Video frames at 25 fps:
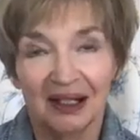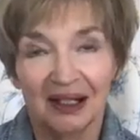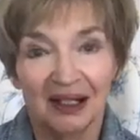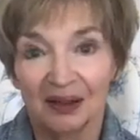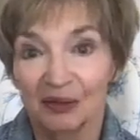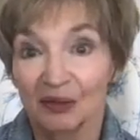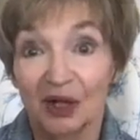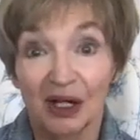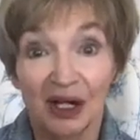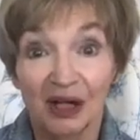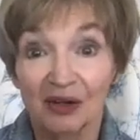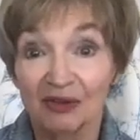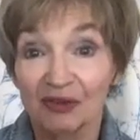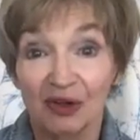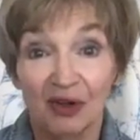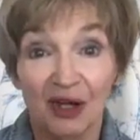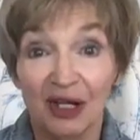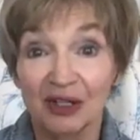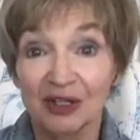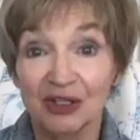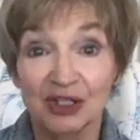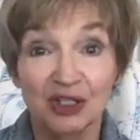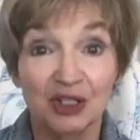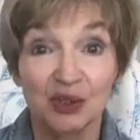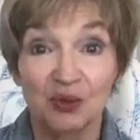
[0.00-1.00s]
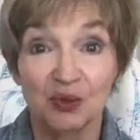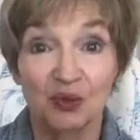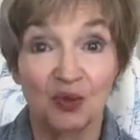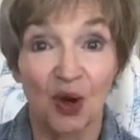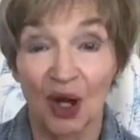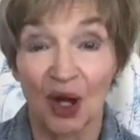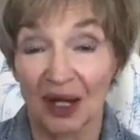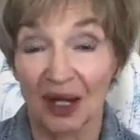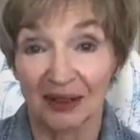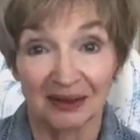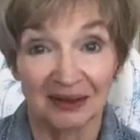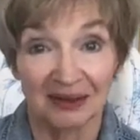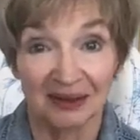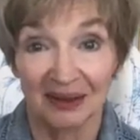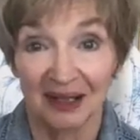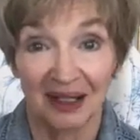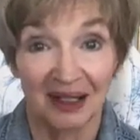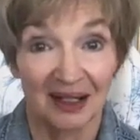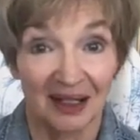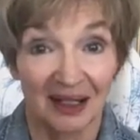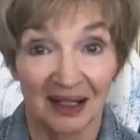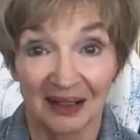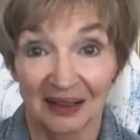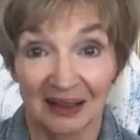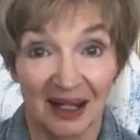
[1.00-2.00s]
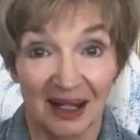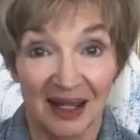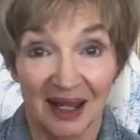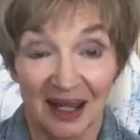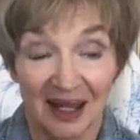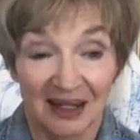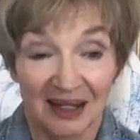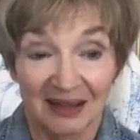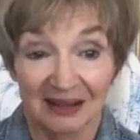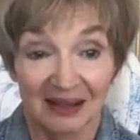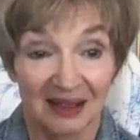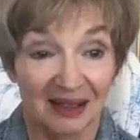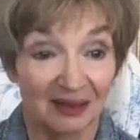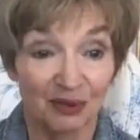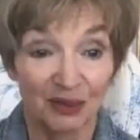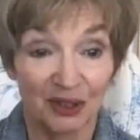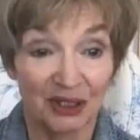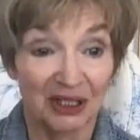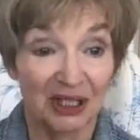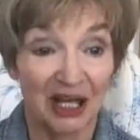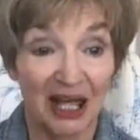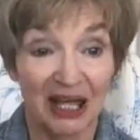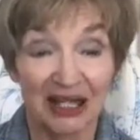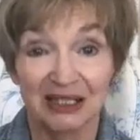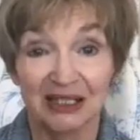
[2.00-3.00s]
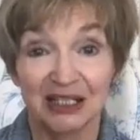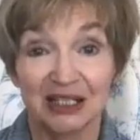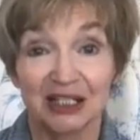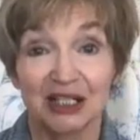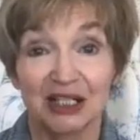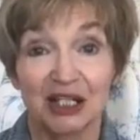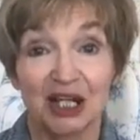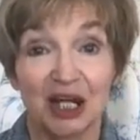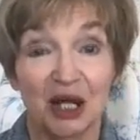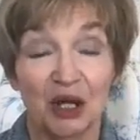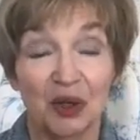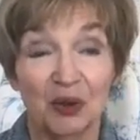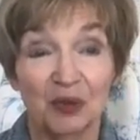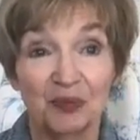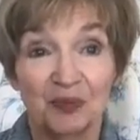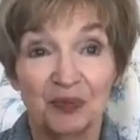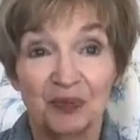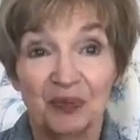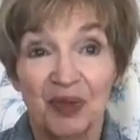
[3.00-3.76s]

whatever else you want and would like to know.